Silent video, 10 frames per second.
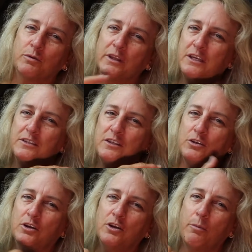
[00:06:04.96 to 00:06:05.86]
really easy.
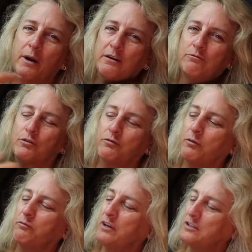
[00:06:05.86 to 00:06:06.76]
You can go back and forth
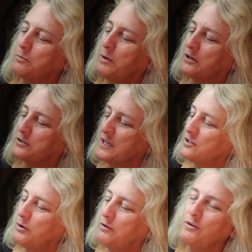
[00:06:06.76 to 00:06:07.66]
from feet to meters.
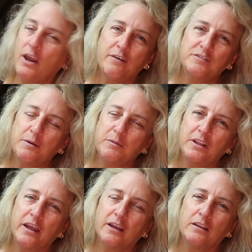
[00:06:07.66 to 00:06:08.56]
So if you have something
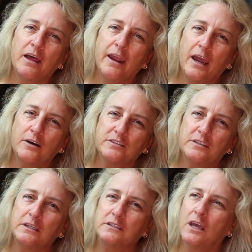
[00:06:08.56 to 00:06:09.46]
like a lighthouse
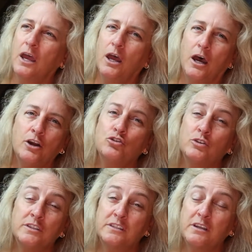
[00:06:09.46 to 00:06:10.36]
that's
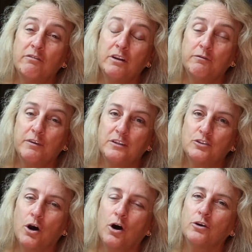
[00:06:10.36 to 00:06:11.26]
170 feet
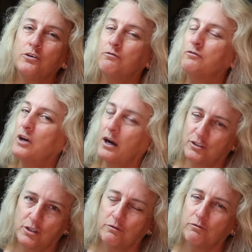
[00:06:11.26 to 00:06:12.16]
tall, you've got
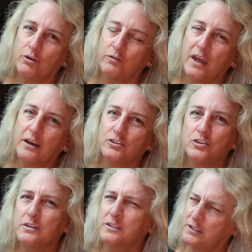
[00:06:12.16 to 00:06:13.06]
to convert that
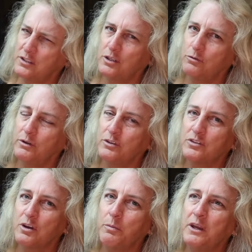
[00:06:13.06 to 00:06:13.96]
to the 63 or
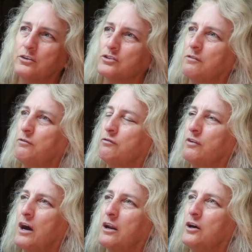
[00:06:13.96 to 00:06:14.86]
so meters. If you've
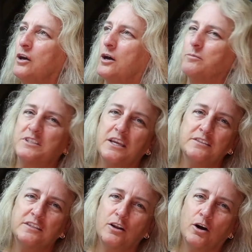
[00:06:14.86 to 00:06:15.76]
got a, say in
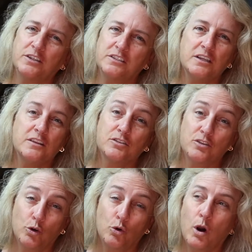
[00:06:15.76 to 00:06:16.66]
St. Augustine, there's
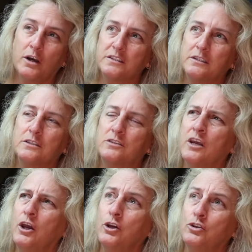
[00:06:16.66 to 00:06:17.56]
the cross that's
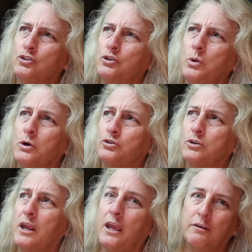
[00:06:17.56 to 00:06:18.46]

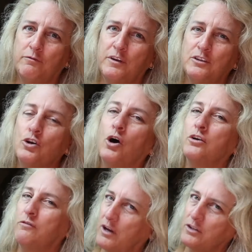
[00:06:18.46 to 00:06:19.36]
208 feet tall,
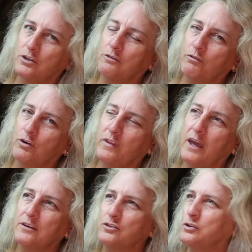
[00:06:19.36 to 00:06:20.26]
you've got to convert
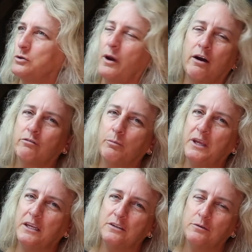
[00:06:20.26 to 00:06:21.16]
that to however
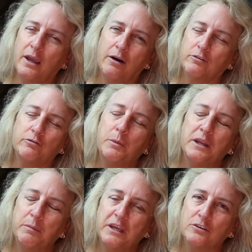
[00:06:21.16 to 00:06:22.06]

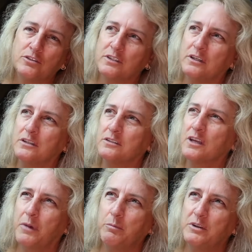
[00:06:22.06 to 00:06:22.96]
many meters it is.
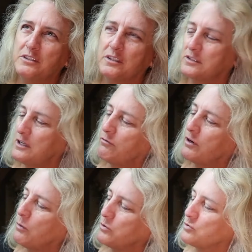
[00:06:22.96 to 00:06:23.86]
It might be 60, I
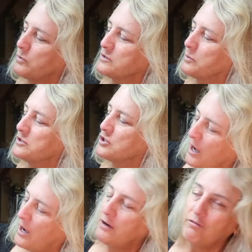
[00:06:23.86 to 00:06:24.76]
forget which one's which.
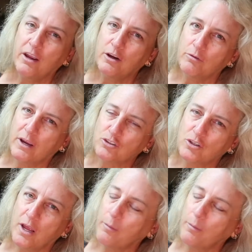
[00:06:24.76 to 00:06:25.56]
Height of eye correction,